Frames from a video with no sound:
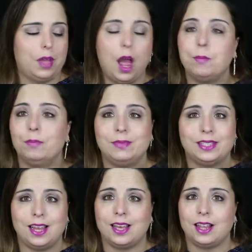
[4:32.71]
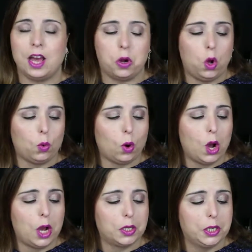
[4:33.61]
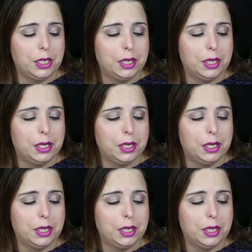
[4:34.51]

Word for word: I'm saying that all wrong,